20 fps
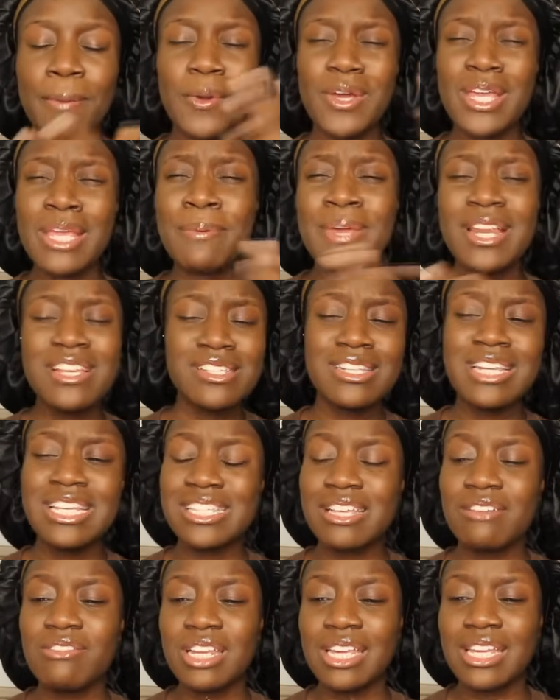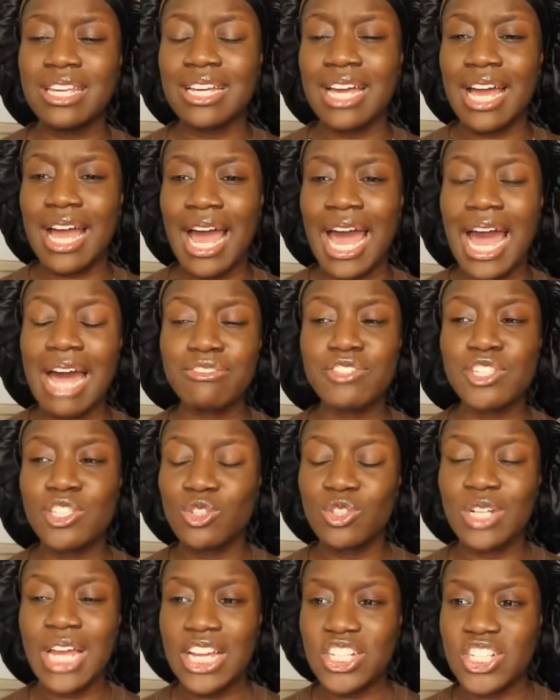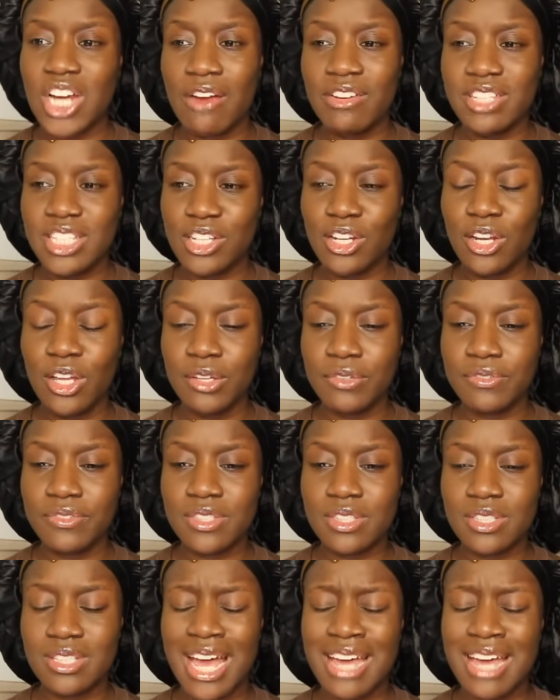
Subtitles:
but eBay doesn't necessarily have to look like charity clothes.